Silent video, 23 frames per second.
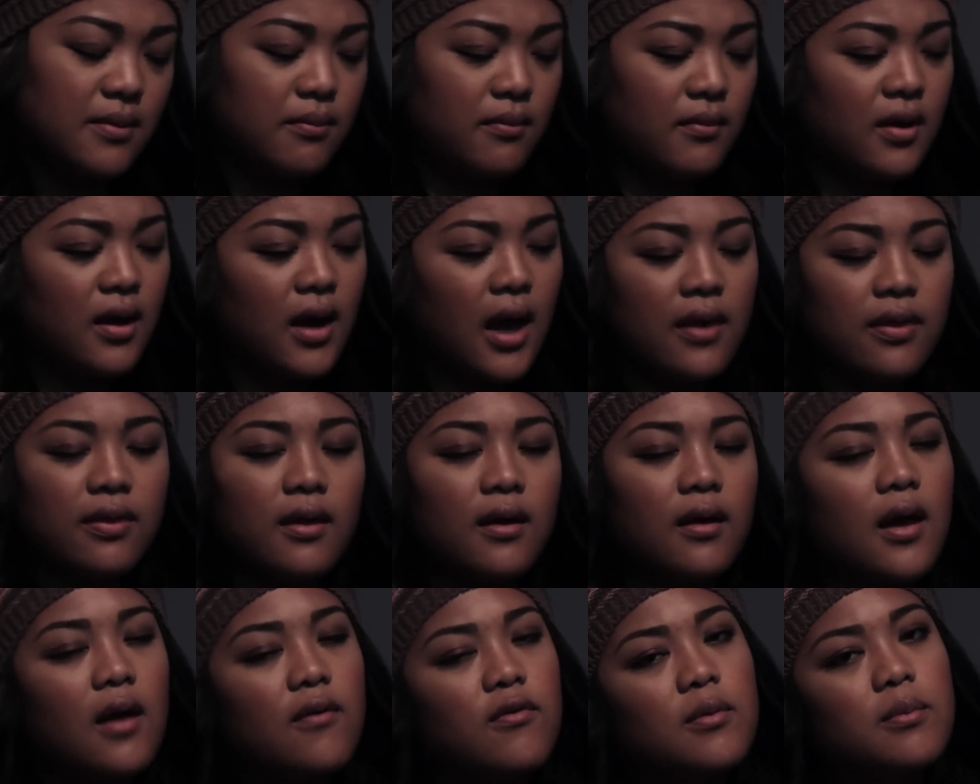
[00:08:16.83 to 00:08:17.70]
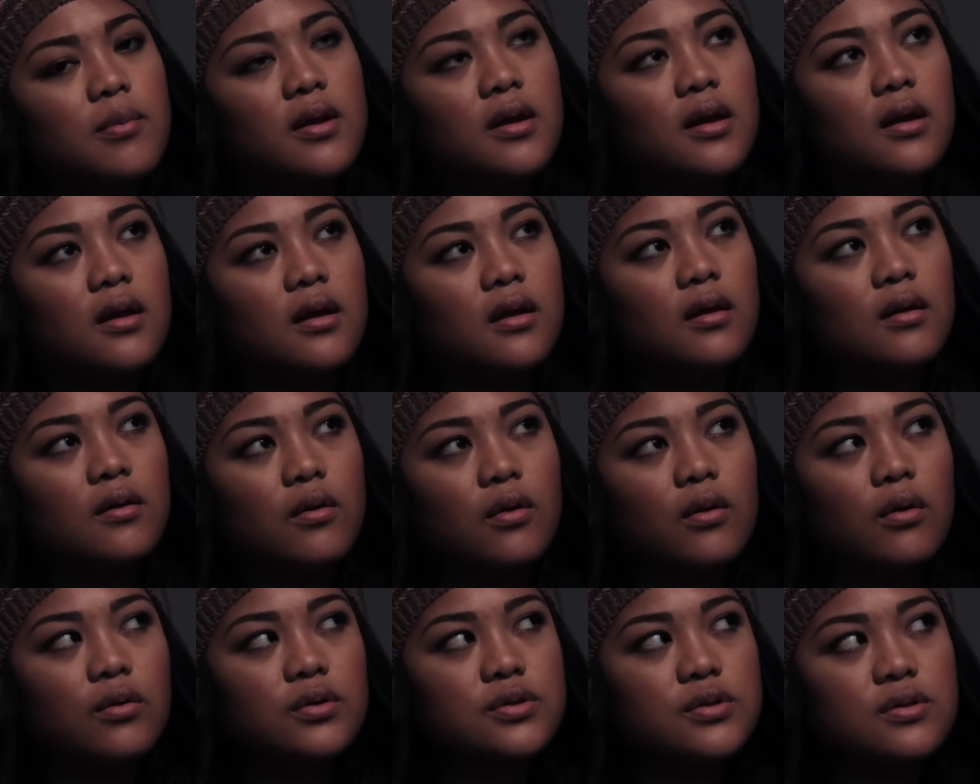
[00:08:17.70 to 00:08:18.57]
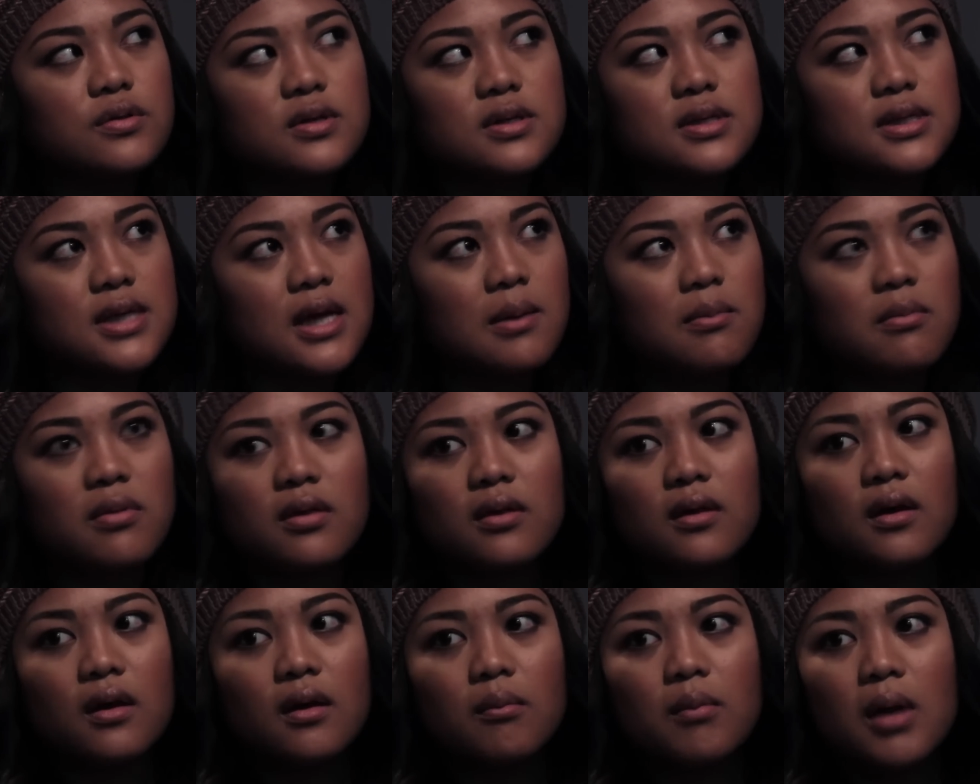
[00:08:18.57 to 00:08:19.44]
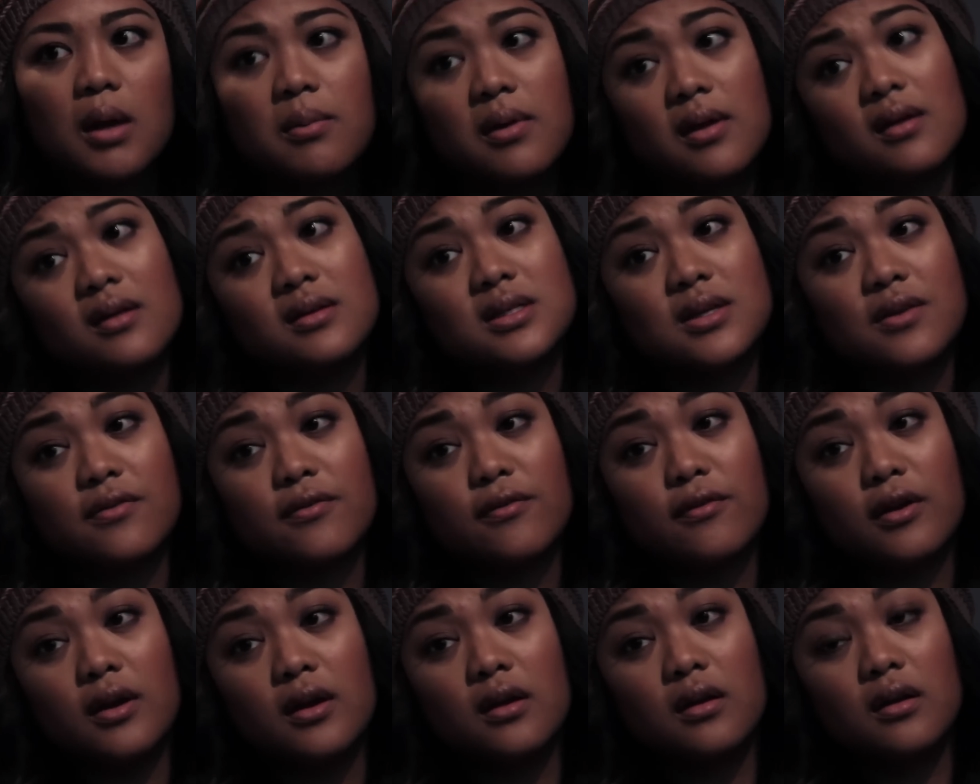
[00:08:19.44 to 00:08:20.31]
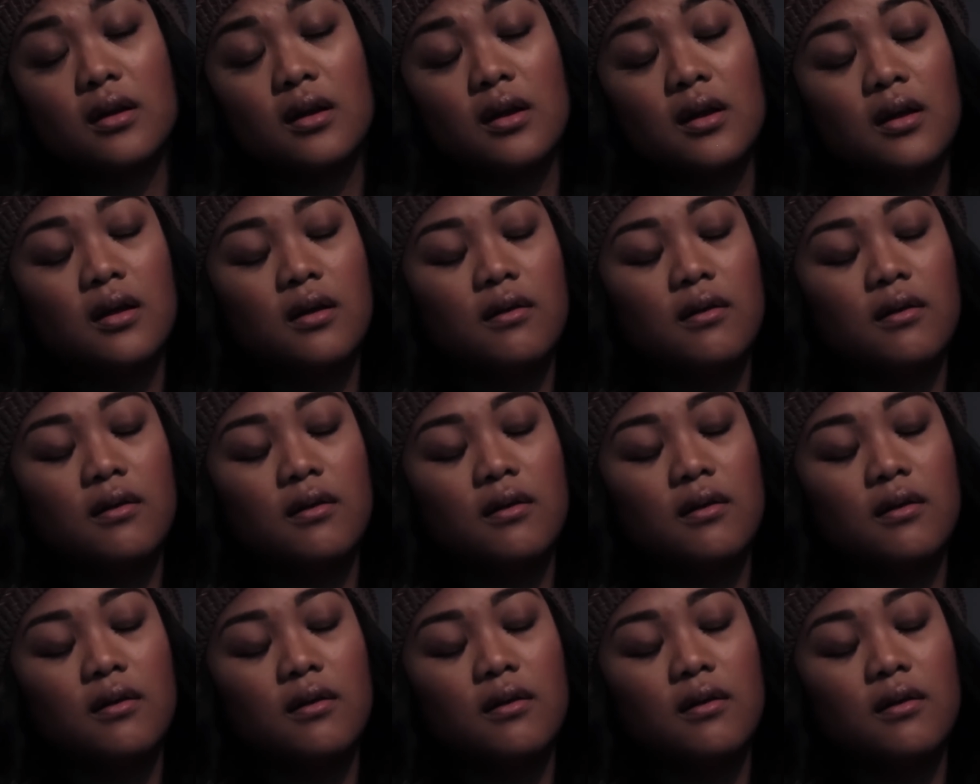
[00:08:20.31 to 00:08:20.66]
And like, I think everybody goes through the same thing, maybe in a different